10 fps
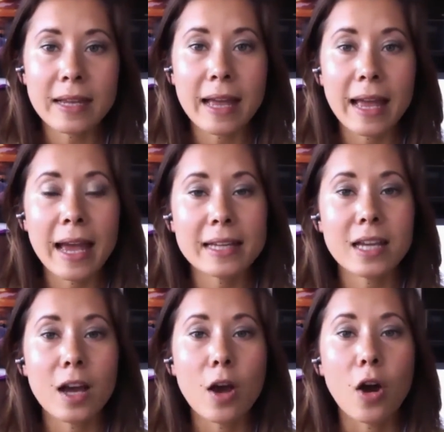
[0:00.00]
And
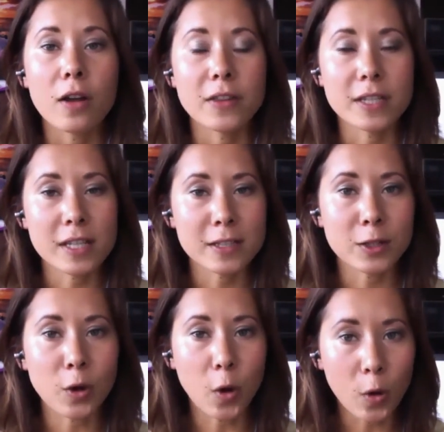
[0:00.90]
this is an
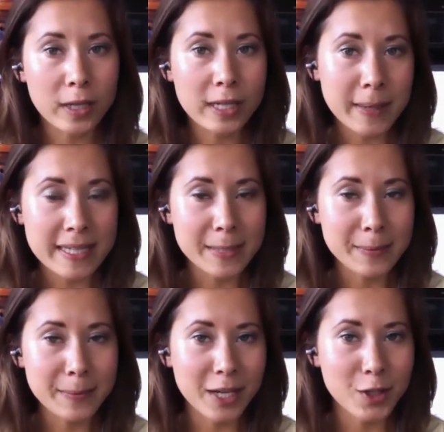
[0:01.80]
all-expenses
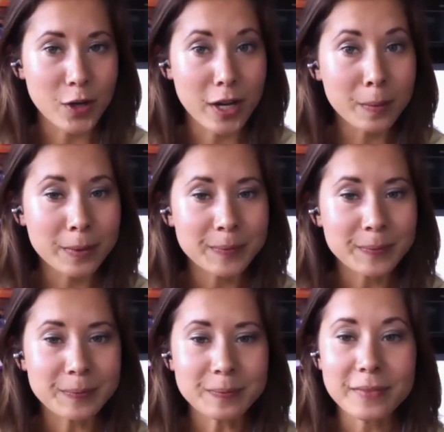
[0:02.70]
paid trip.
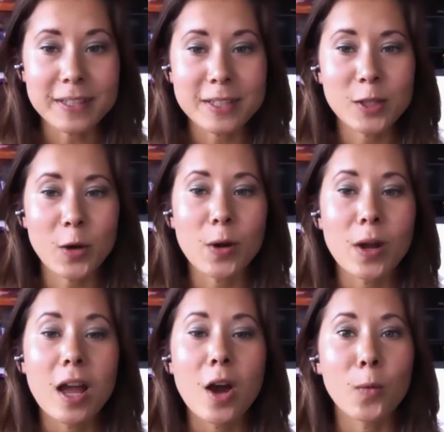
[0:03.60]
So
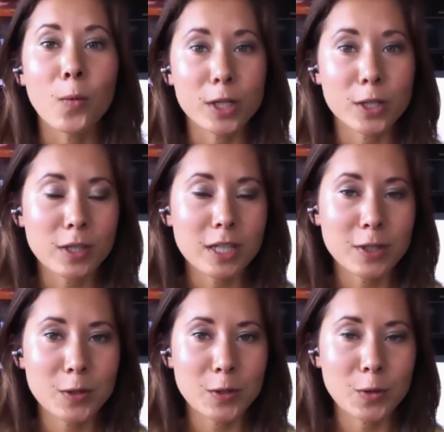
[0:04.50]
what you need to
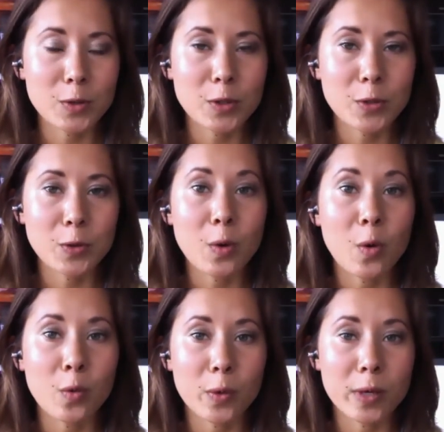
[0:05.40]
do
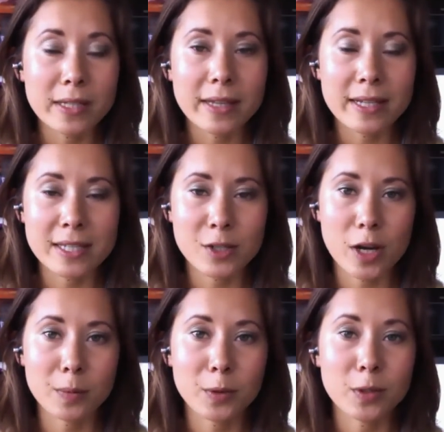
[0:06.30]
to win this
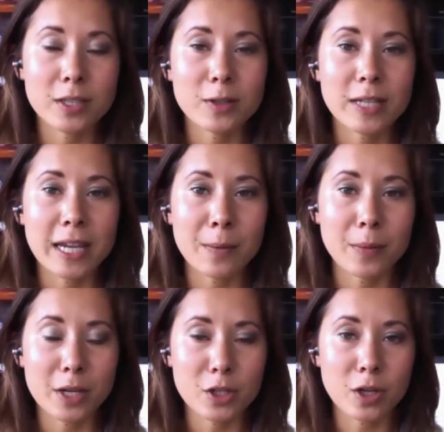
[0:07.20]
trip, you need to take a
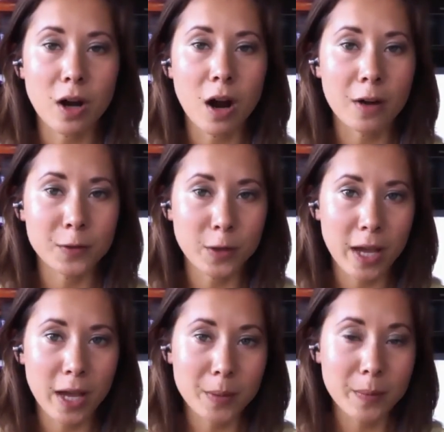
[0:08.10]
picture of your
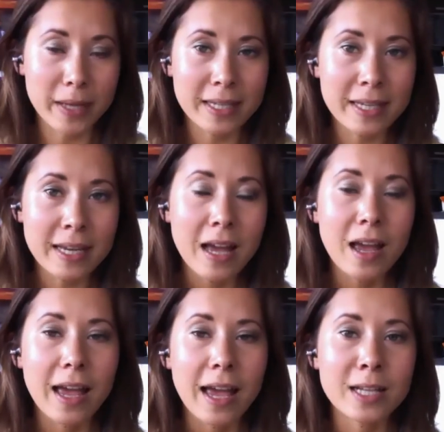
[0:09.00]
happy belly
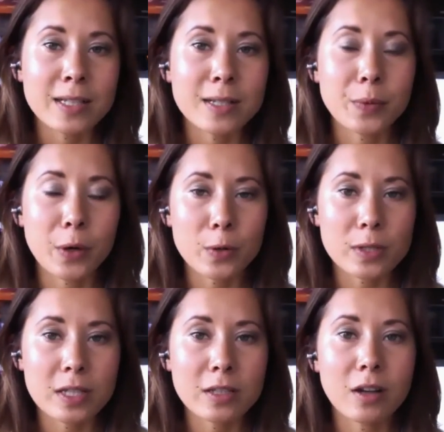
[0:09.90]
and
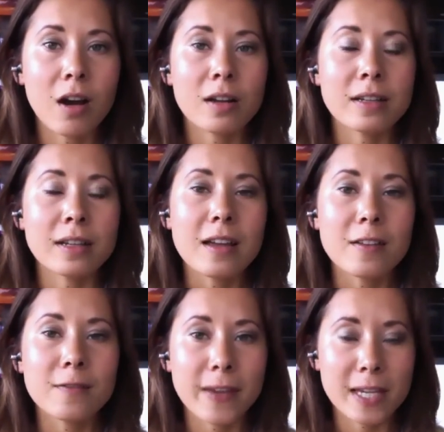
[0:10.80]
post it on
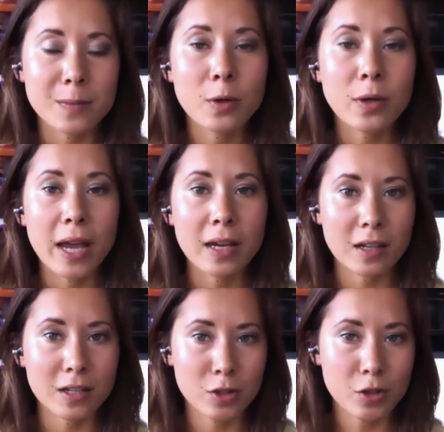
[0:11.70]
Facebook and
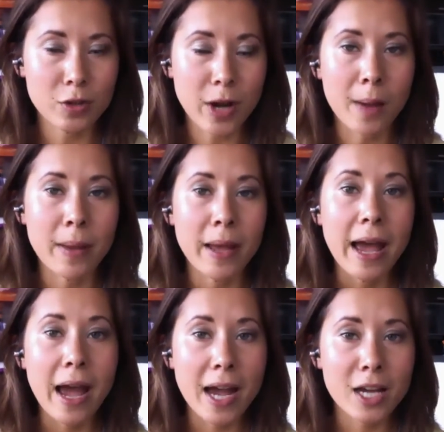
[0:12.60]
Instagram,
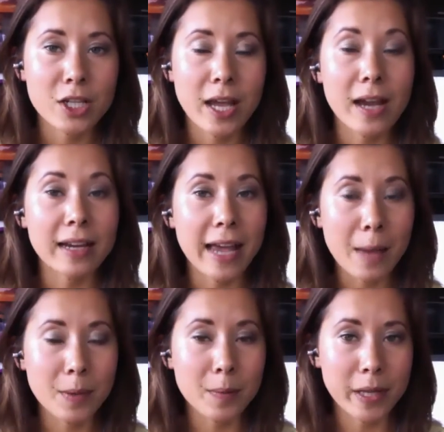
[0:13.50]

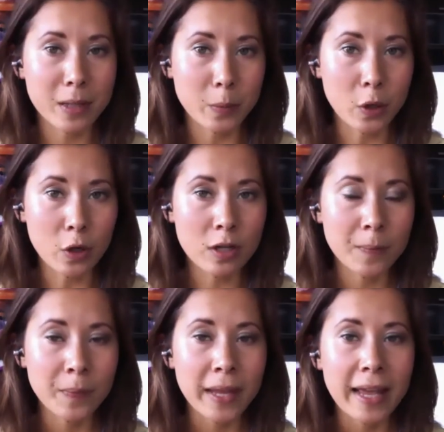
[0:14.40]
#happybellybook,
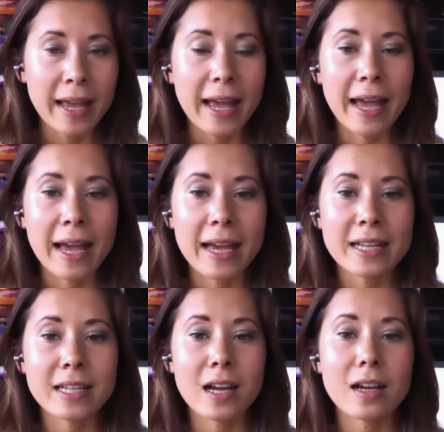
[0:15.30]

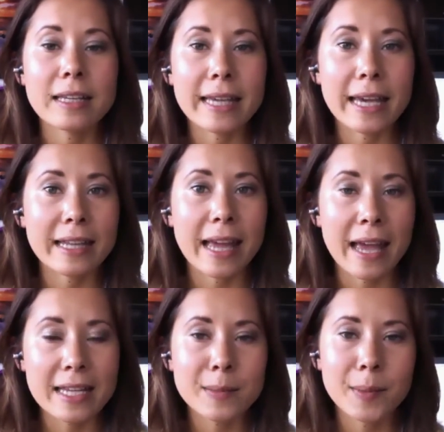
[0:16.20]
and get
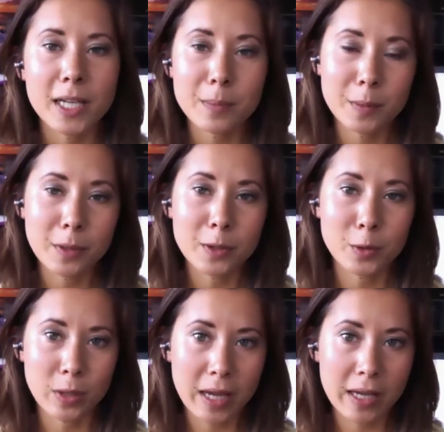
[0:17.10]
as many people
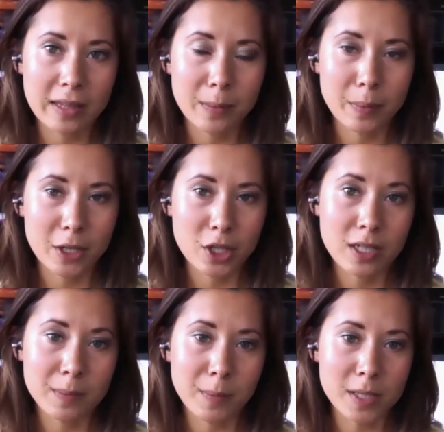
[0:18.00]
to like that picture
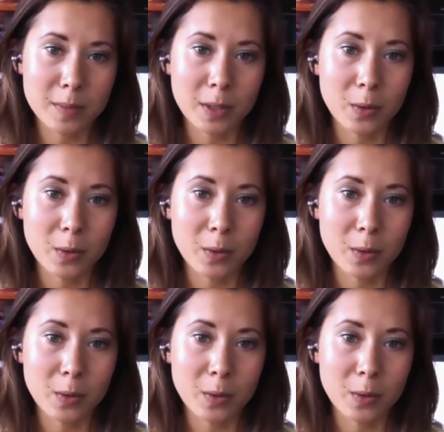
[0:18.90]
as possible.